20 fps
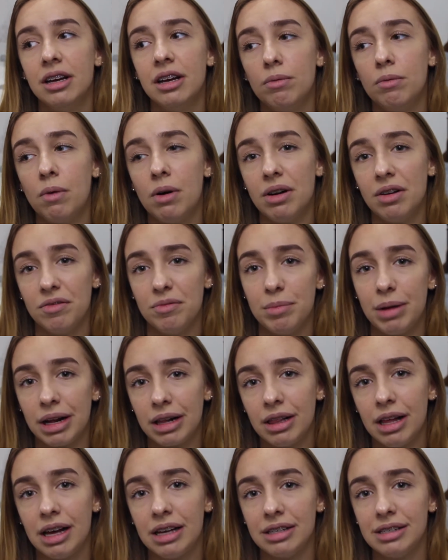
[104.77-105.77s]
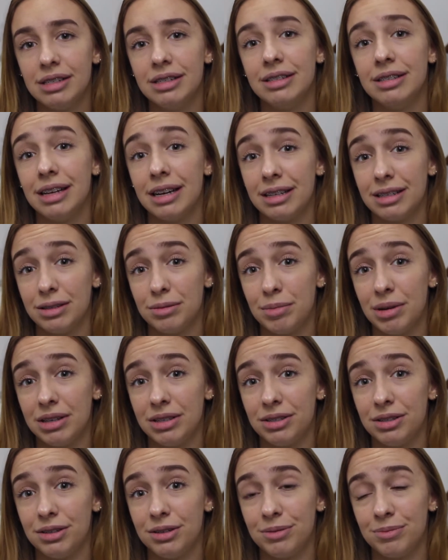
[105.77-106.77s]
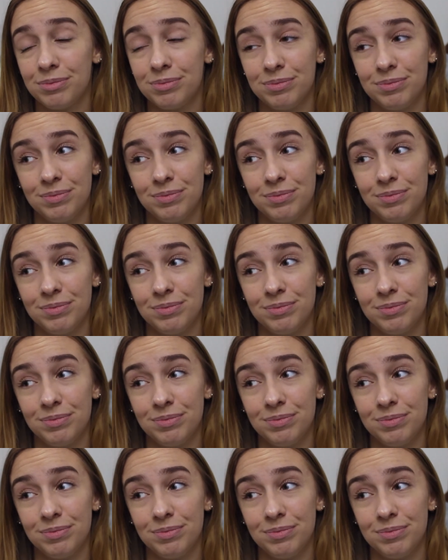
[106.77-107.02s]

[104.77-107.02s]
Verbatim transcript: one of my classes next semester.